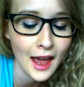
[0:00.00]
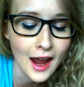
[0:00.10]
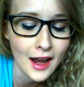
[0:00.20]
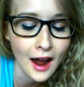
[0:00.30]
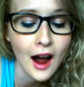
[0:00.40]

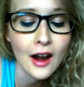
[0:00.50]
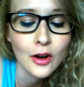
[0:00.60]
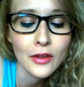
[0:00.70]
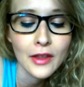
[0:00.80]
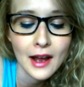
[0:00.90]
and I
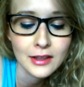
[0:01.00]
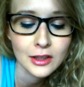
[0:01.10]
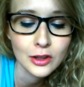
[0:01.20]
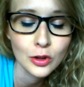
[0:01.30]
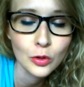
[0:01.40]
know that has
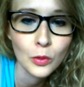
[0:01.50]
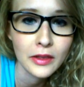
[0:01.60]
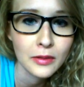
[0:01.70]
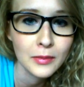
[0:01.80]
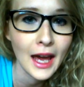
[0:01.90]
to do
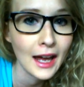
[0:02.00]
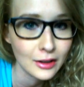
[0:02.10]
with me